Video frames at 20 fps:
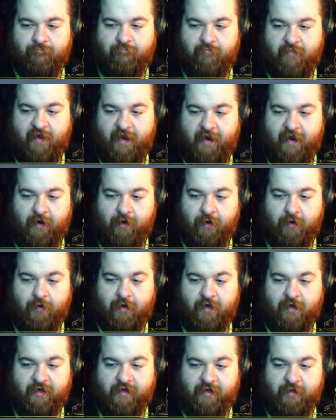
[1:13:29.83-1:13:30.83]
any art, You
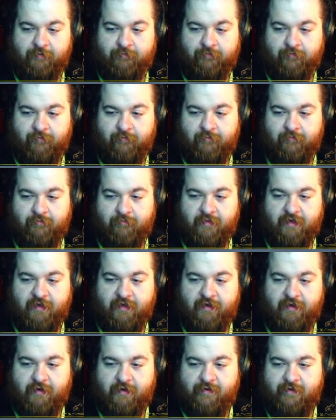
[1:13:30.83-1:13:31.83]

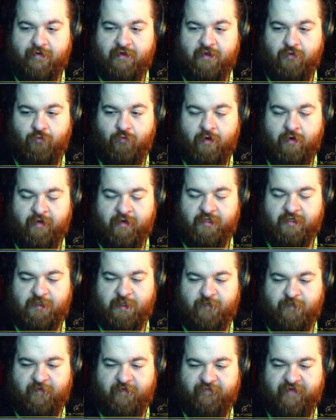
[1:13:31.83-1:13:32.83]
want to make yourself
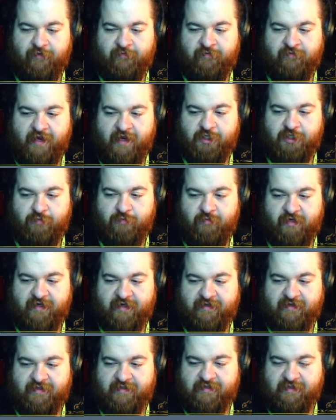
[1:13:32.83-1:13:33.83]
a foundation because,